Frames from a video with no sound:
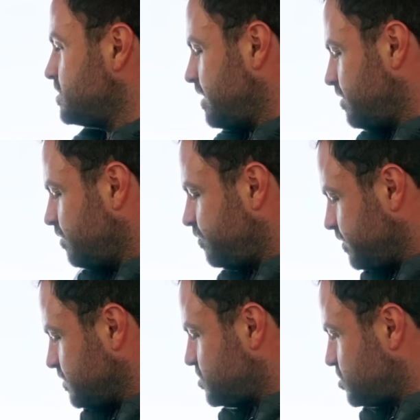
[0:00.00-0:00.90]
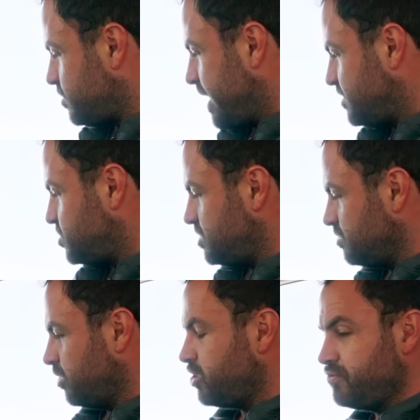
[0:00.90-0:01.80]
nothing feels scratchy
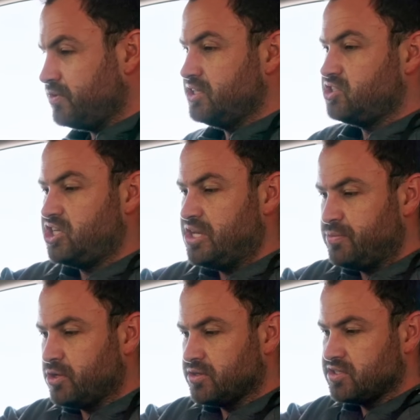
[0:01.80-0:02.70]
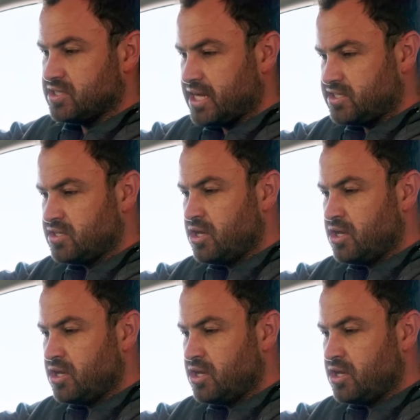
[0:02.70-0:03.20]
or overly cheap. You got this nice